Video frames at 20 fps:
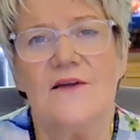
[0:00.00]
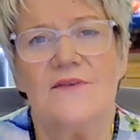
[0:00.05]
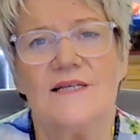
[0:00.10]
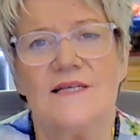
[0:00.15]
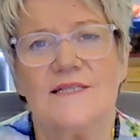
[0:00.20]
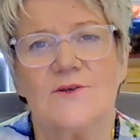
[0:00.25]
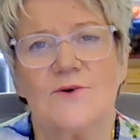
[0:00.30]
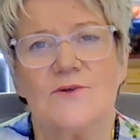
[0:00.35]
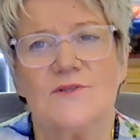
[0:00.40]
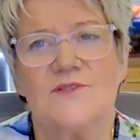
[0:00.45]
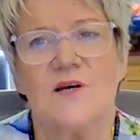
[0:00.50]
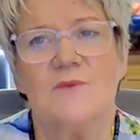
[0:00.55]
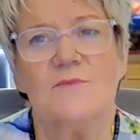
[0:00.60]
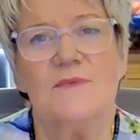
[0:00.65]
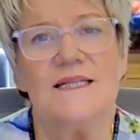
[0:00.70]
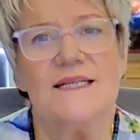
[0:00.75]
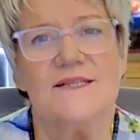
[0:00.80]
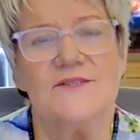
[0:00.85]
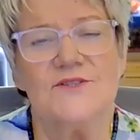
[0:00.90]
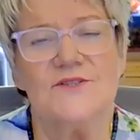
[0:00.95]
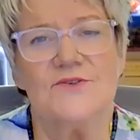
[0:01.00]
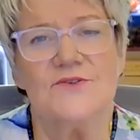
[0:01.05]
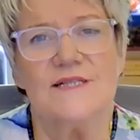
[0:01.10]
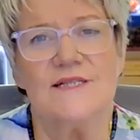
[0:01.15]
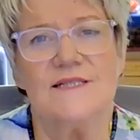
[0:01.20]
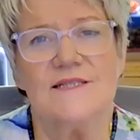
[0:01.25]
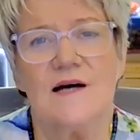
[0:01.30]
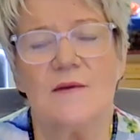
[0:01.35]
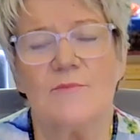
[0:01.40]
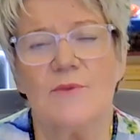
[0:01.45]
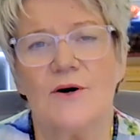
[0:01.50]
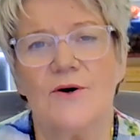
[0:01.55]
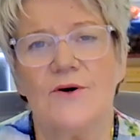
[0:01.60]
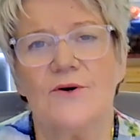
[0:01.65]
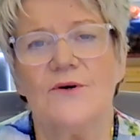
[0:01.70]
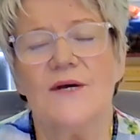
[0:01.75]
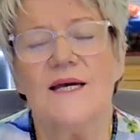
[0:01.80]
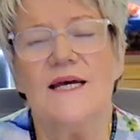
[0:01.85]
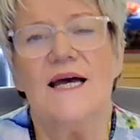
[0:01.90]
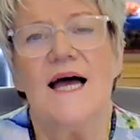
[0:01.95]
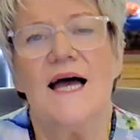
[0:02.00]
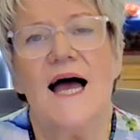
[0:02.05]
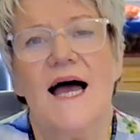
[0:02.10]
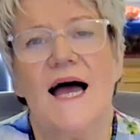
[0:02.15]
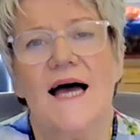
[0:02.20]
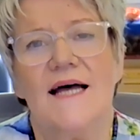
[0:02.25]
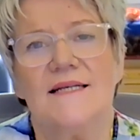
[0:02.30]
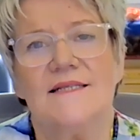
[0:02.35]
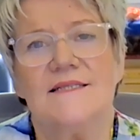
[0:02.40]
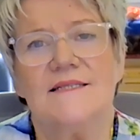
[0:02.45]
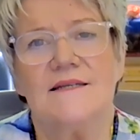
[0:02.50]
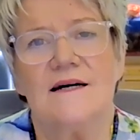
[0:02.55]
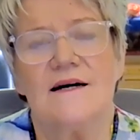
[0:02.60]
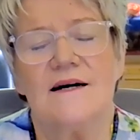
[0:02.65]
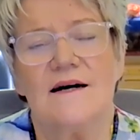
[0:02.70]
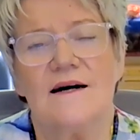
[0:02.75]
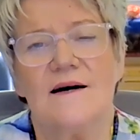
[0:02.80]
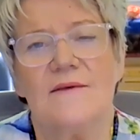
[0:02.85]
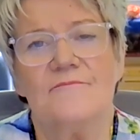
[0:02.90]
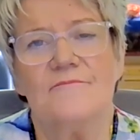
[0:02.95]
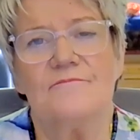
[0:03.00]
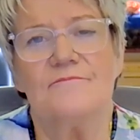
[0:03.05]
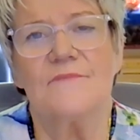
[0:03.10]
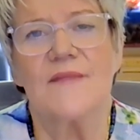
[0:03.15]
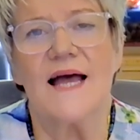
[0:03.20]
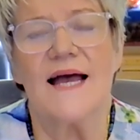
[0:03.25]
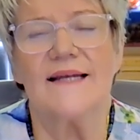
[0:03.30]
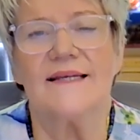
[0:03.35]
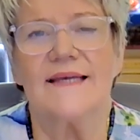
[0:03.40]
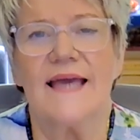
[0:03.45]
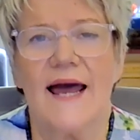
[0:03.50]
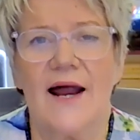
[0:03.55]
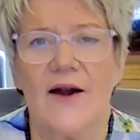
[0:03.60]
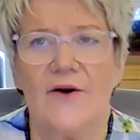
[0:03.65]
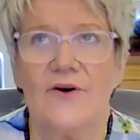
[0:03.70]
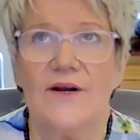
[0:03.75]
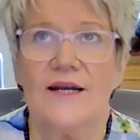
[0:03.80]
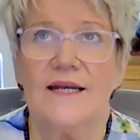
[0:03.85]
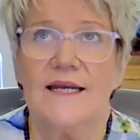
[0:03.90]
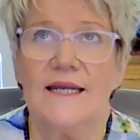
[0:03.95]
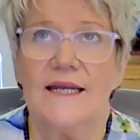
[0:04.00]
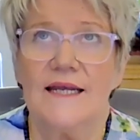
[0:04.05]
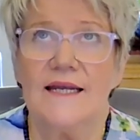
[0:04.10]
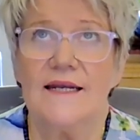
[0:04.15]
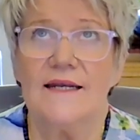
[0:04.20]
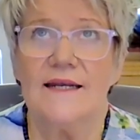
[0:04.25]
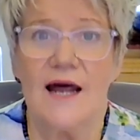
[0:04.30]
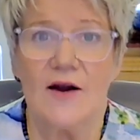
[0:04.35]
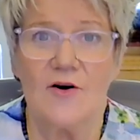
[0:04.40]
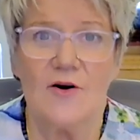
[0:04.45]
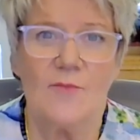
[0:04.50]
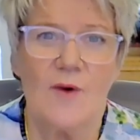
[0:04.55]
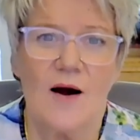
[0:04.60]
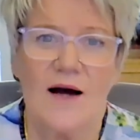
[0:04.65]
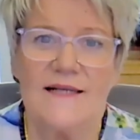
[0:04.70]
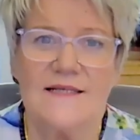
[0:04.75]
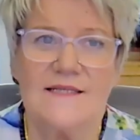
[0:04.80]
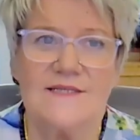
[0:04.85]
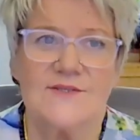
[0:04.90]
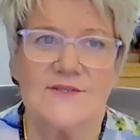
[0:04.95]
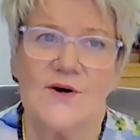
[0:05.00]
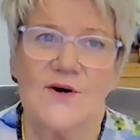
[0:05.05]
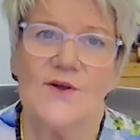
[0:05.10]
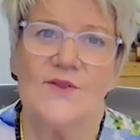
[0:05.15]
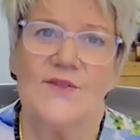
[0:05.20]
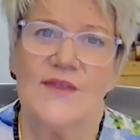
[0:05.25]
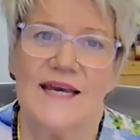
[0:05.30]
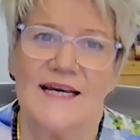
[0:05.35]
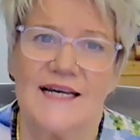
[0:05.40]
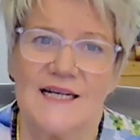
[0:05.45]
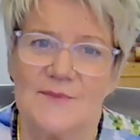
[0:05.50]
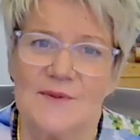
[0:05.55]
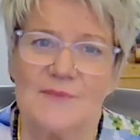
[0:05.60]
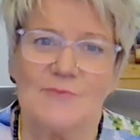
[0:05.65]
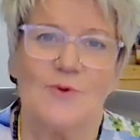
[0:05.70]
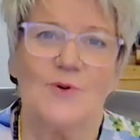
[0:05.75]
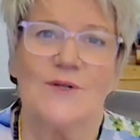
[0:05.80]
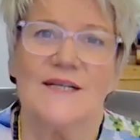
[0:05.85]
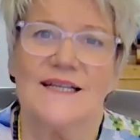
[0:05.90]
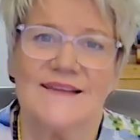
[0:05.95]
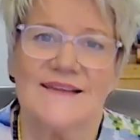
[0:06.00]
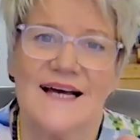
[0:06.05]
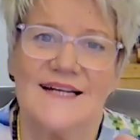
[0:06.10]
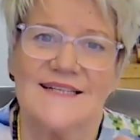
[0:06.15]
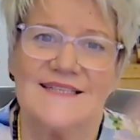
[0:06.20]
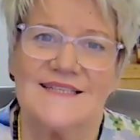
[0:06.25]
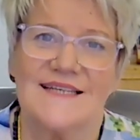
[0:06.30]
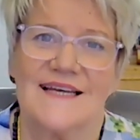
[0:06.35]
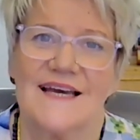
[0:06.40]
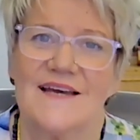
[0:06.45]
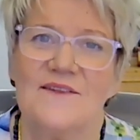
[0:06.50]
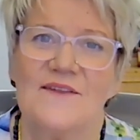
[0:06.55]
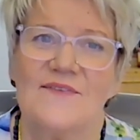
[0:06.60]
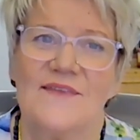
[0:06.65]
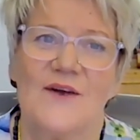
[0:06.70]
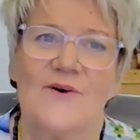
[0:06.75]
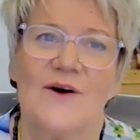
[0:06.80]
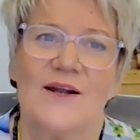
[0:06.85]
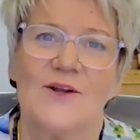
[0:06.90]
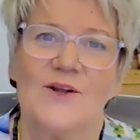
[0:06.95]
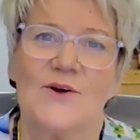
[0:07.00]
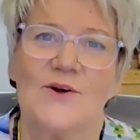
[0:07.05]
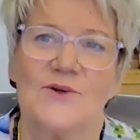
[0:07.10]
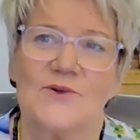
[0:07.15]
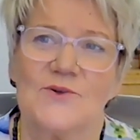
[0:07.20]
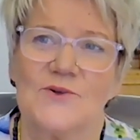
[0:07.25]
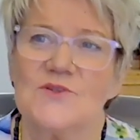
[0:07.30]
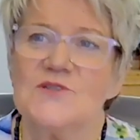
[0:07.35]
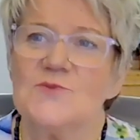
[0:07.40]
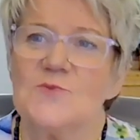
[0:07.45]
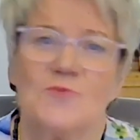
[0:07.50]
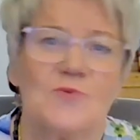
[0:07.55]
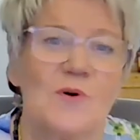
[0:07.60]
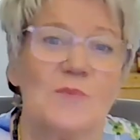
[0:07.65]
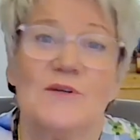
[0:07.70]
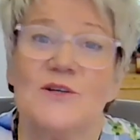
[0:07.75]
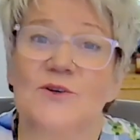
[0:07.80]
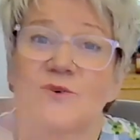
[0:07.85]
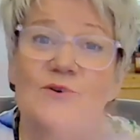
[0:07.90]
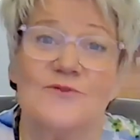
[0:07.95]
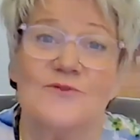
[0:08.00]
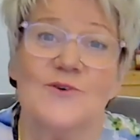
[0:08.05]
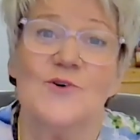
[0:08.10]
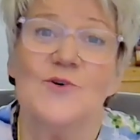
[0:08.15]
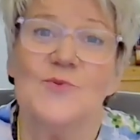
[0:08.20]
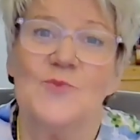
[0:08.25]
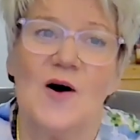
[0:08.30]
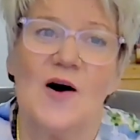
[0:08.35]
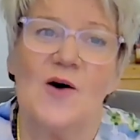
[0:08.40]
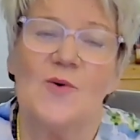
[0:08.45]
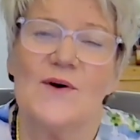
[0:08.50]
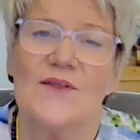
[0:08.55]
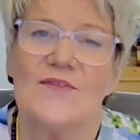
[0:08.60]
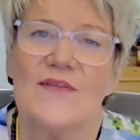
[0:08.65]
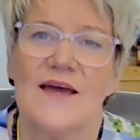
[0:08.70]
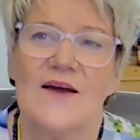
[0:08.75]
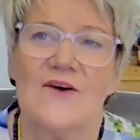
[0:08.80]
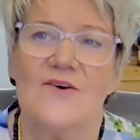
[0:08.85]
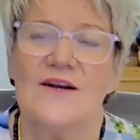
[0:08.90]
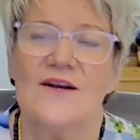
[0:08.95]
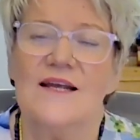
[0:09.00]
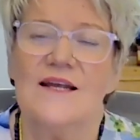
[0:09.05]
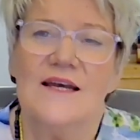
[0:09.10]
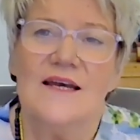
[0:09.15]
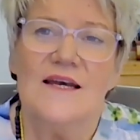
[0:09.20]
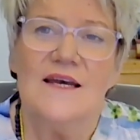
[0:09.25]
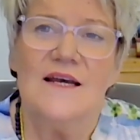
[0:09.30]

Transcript: there's also Melinda in Dubbo and Karen in Narromine. So they're going to be pulling that together. They're our local doulas, and we'll probably do a film while we're there. And